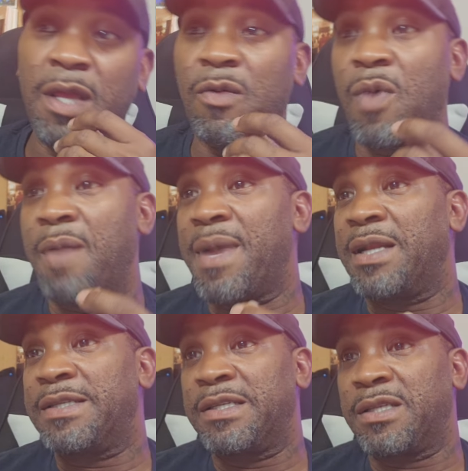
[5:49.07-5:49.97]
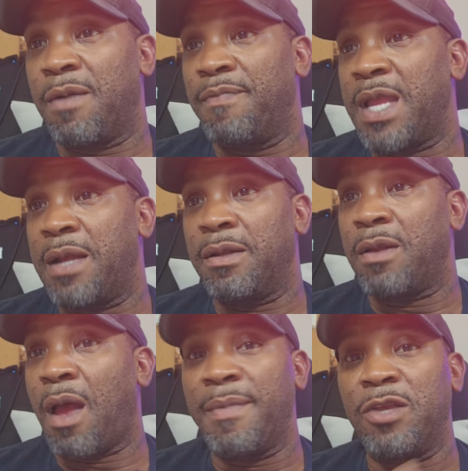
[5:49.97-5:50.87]
either way, man, this is something that,
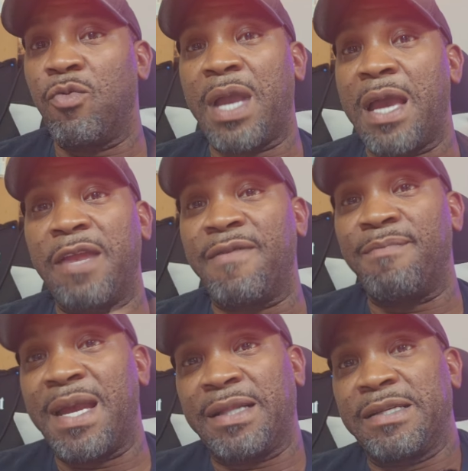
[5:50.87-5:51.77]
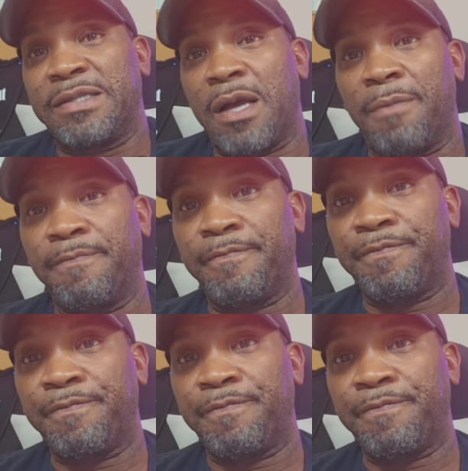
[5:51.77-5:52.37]
I mean, you can't even make this up.